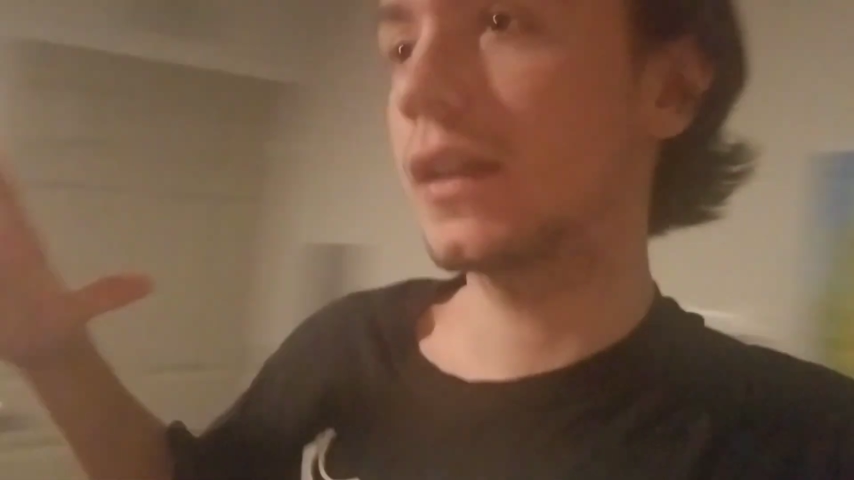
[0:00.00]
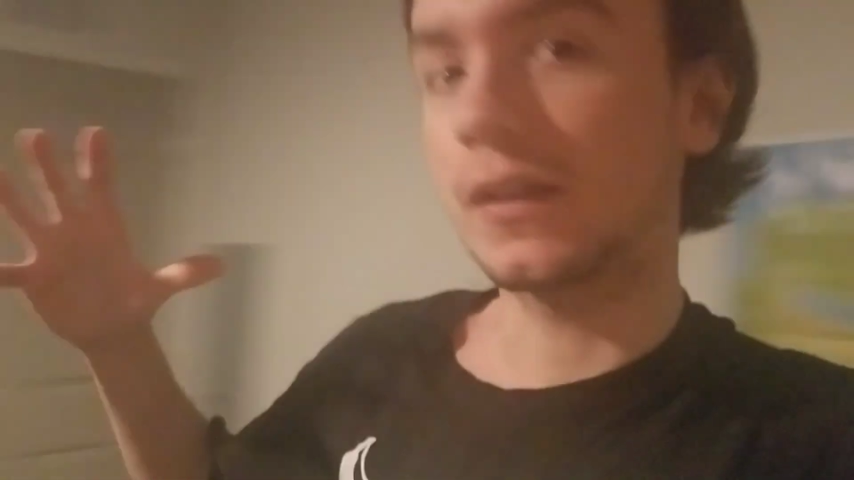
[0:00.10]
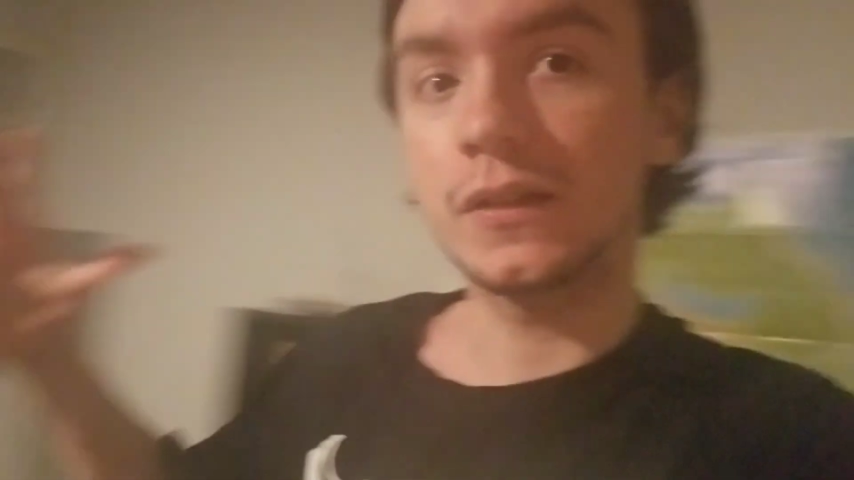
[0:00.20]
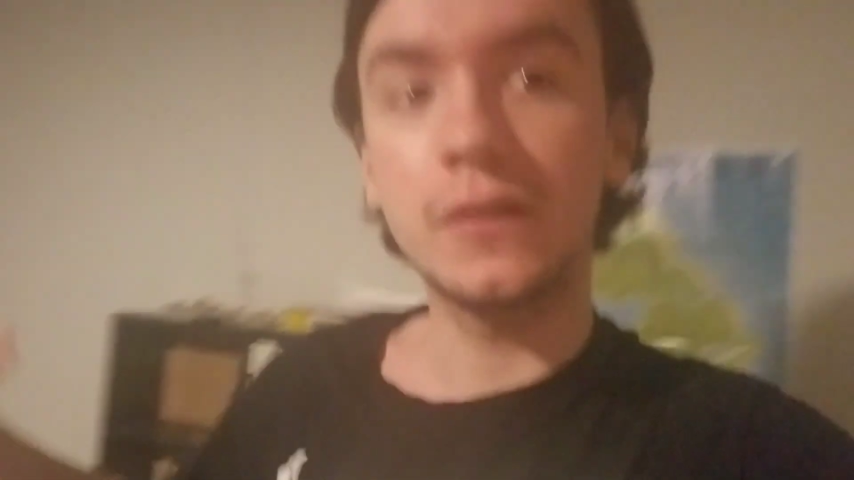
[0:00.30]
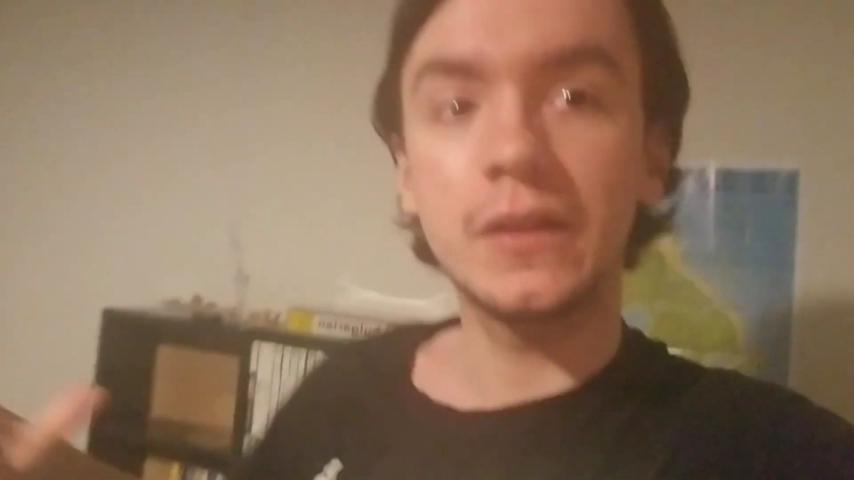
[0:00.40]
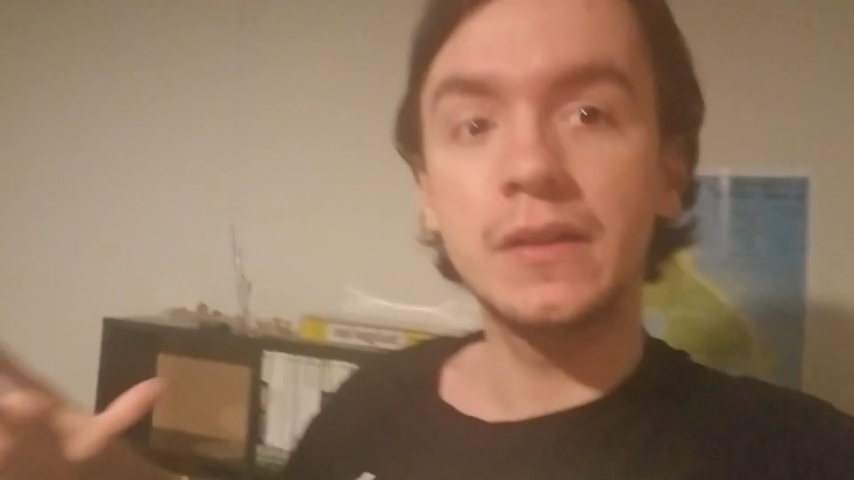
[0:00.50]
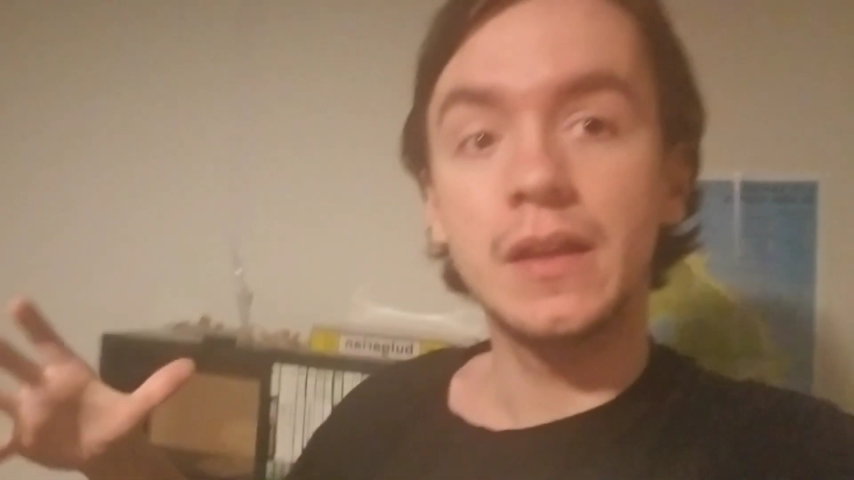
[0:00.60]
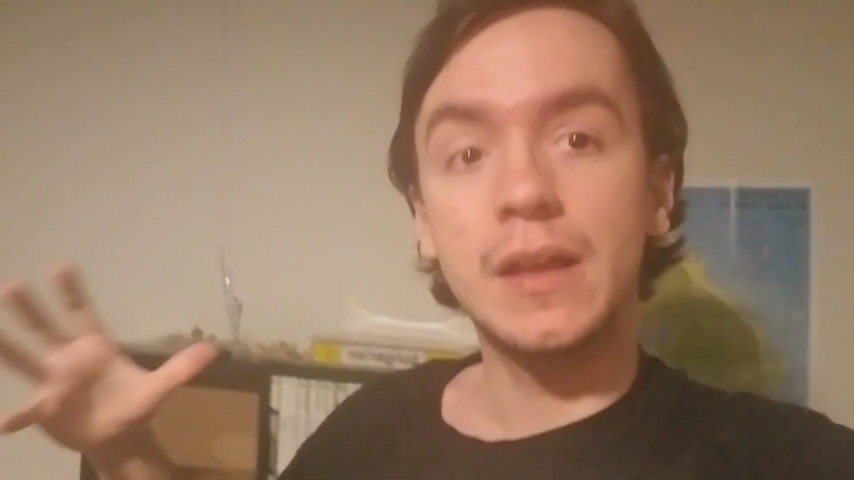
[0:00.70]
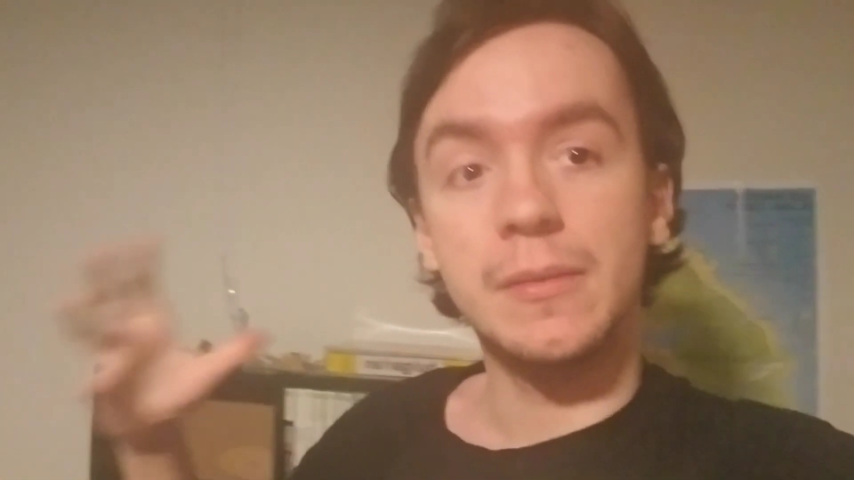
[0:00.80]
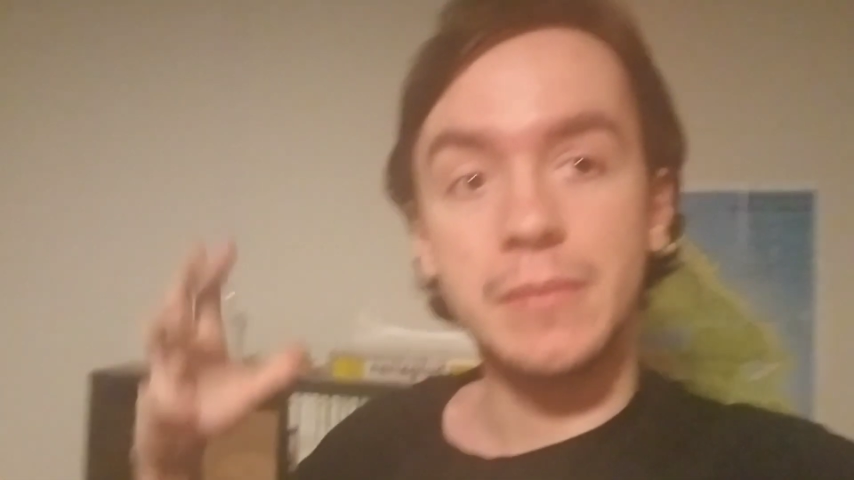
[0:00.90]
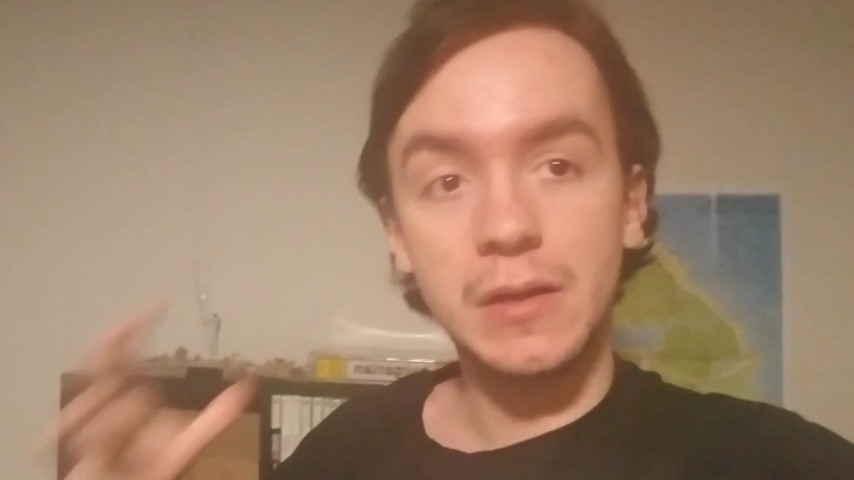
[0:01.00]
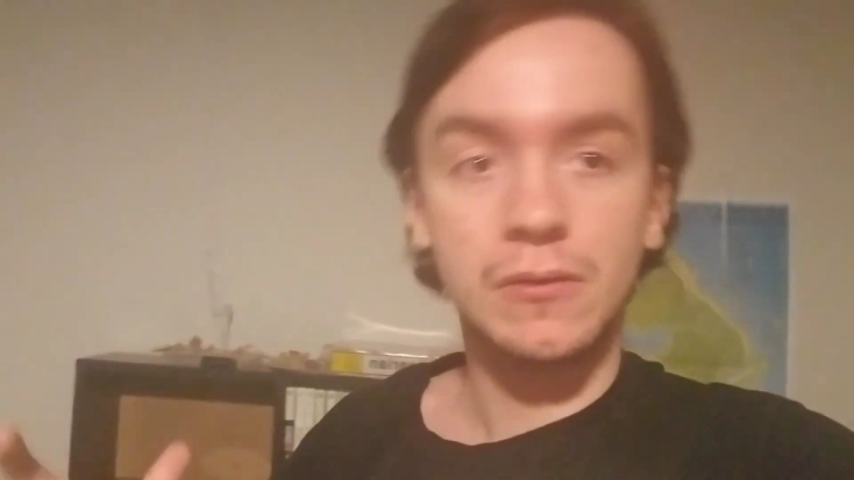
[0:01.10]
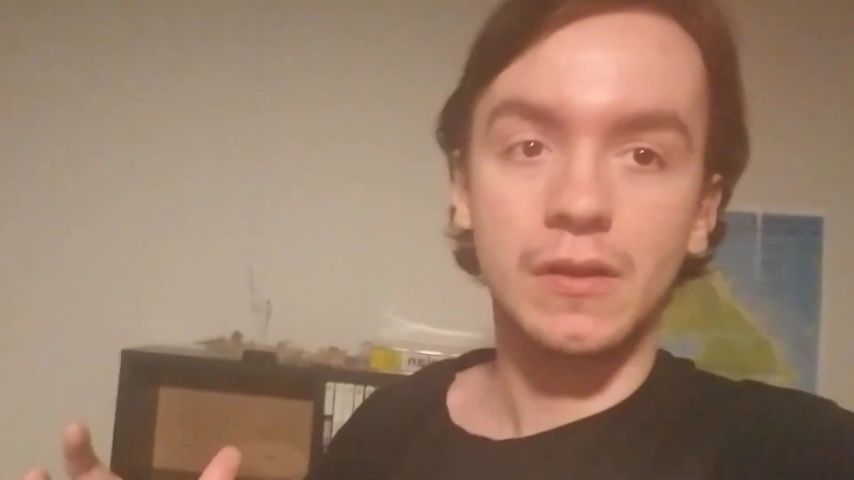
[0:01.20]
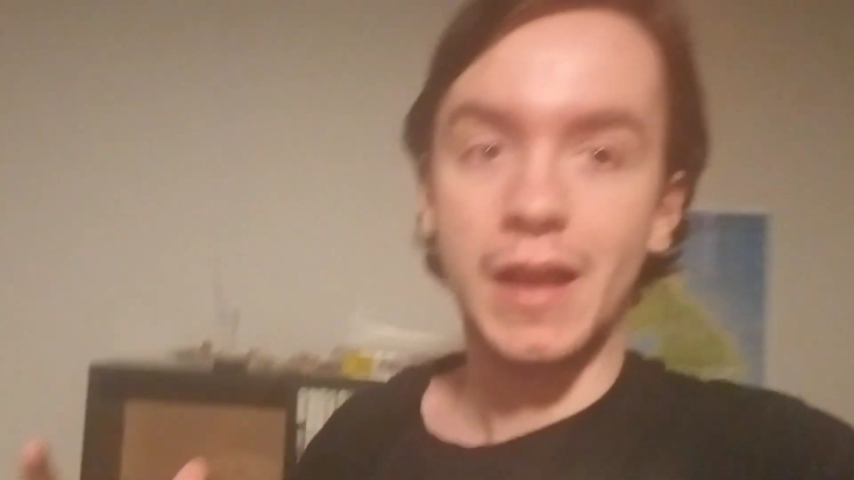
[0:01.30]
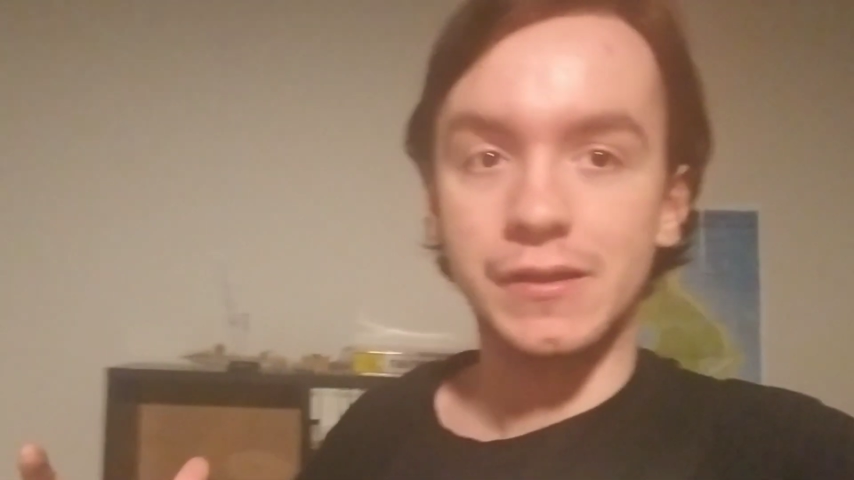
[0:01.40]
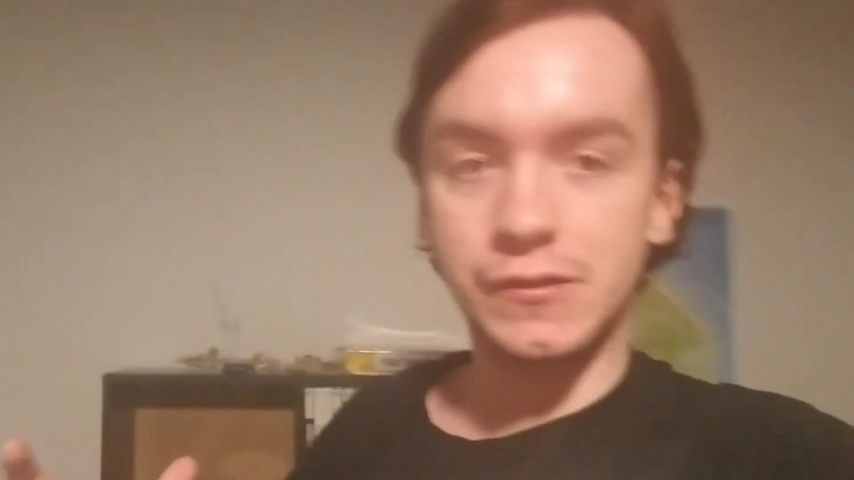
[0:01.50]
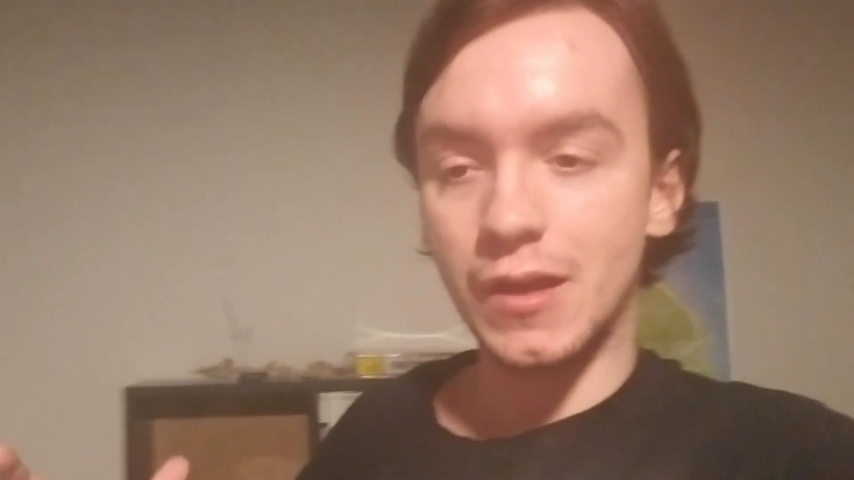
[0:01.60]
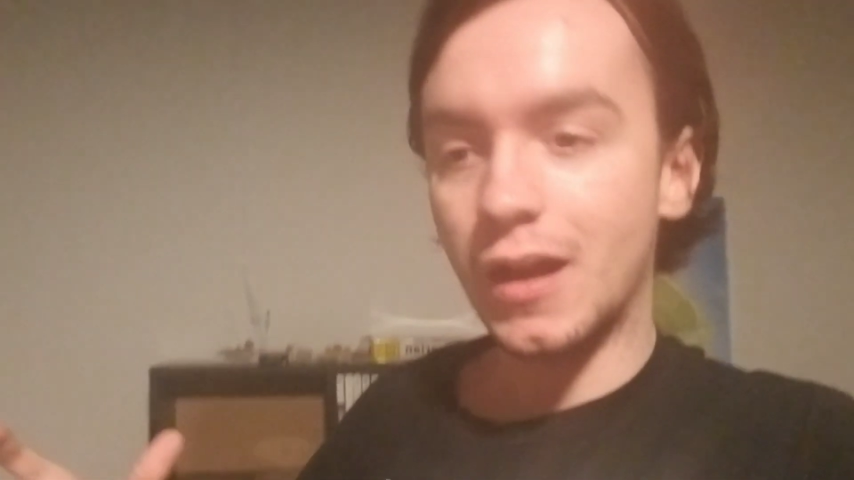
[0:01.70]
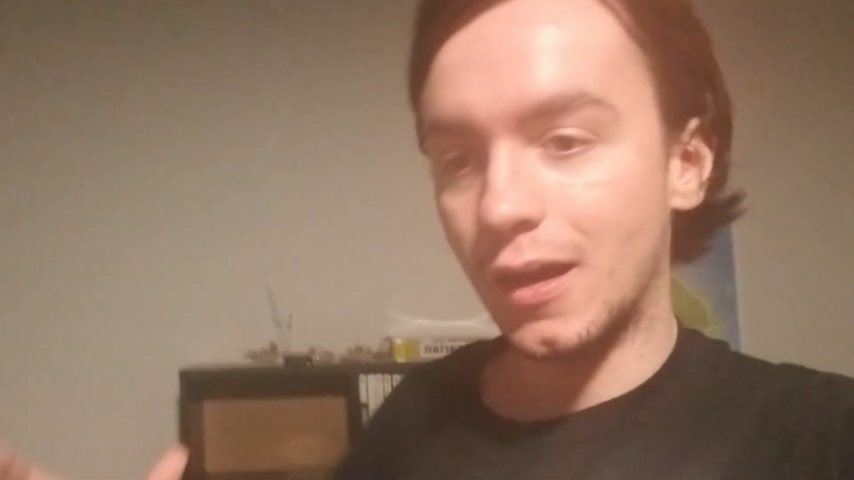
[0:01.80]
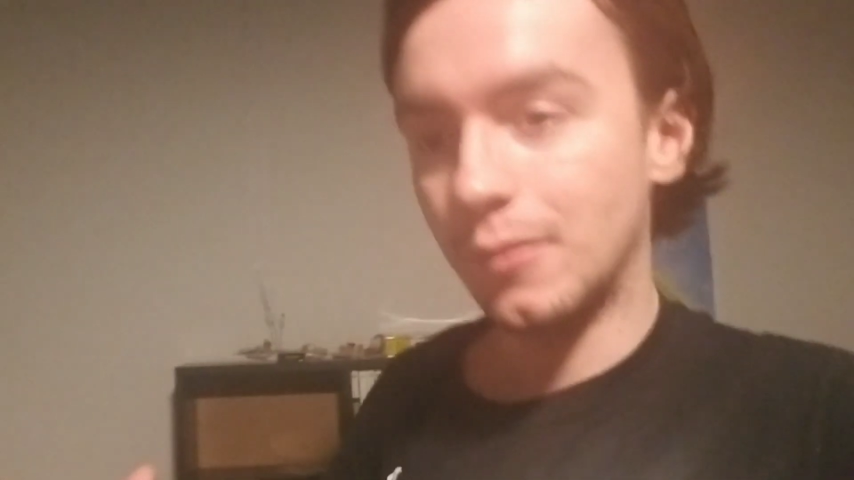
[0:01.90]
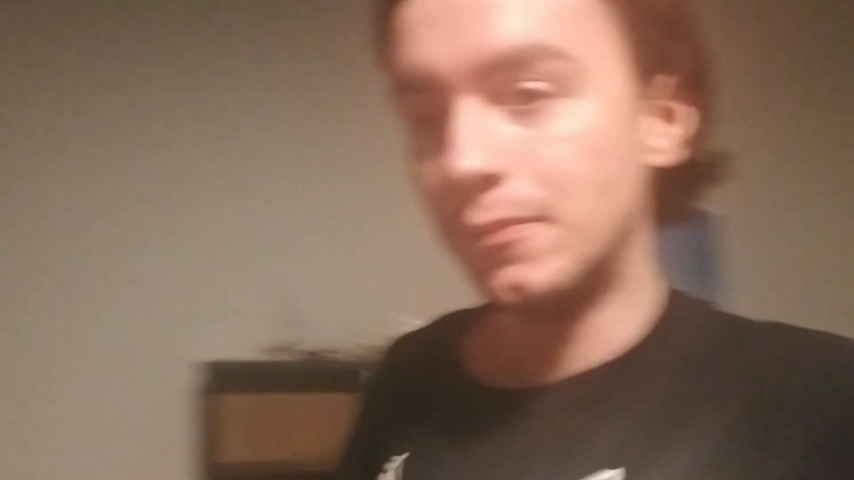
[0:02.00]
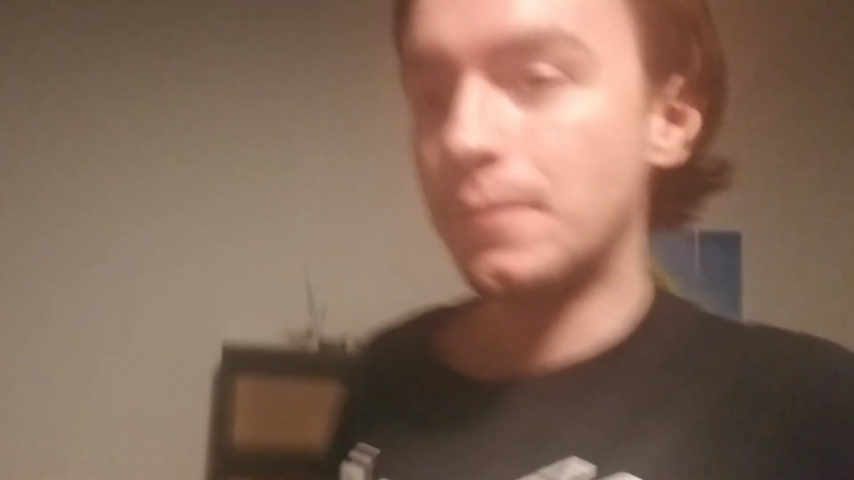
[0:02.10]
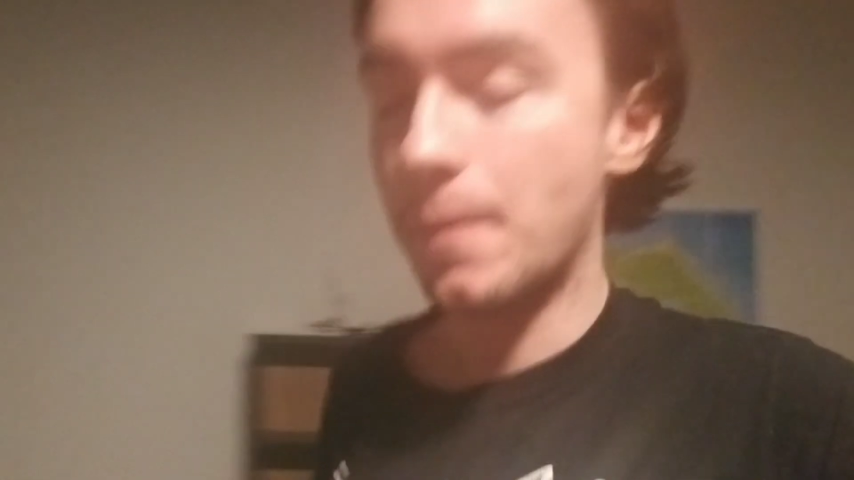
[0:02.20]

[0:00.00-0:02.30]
a good middle class job